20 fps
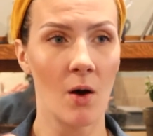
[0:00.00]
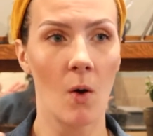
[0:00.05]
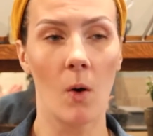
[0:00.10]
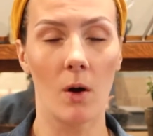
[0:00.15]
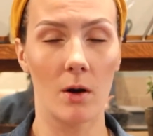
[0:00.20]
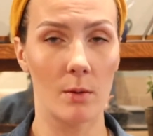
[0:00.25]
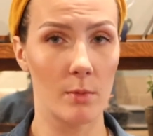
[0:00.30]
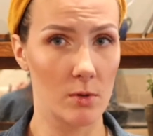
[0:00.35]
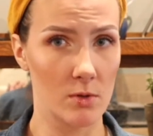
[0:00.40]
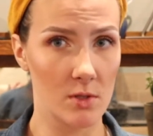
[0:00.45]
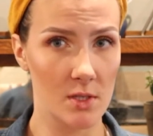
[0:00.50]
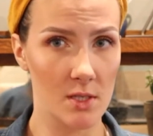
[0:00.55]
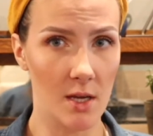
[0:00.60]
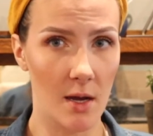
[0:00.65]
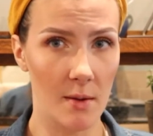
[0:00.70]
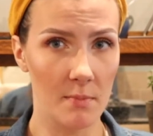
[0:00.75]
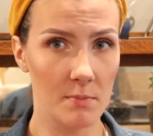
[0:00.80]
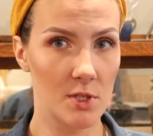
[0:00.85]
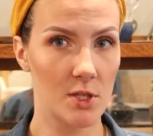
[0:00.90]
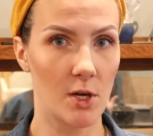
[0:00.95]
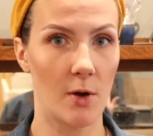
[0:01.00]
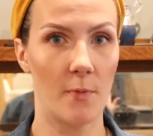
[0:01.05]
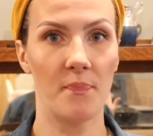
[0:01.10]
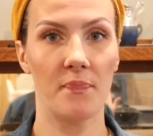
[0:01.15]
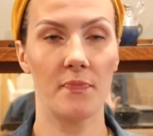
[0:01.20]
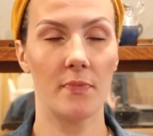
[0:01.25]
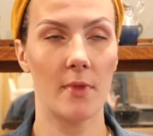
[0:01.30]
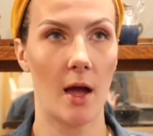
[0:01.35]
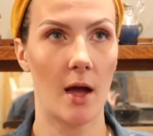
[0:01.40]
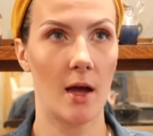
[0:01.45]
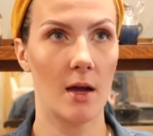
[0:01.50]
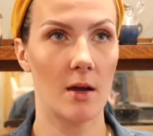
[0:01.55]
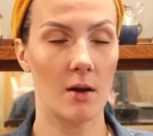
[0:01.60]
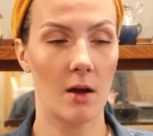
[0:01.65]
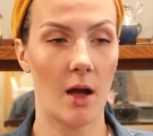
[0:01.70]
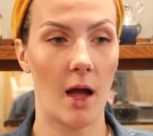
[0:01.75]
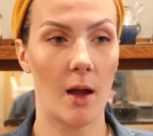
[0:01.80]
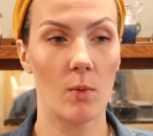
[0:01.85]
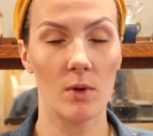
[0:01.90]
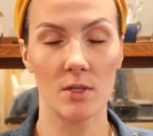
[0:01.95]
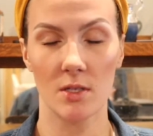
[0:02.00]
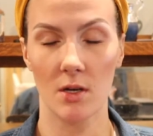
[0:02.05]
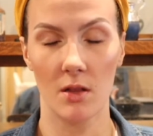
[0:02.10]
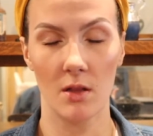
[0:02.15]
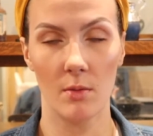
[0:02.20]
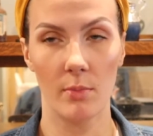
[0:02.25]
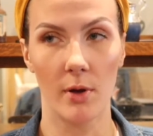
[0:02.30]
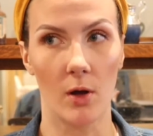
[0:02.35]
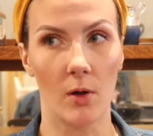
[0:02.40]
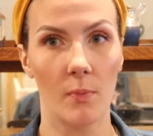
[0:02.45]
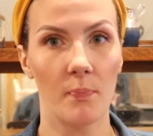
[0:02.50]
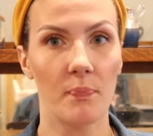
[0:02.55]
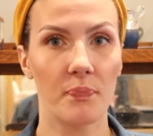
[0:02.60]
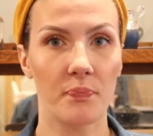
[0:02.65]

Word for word: hormones some, so that I wasn't on the pill.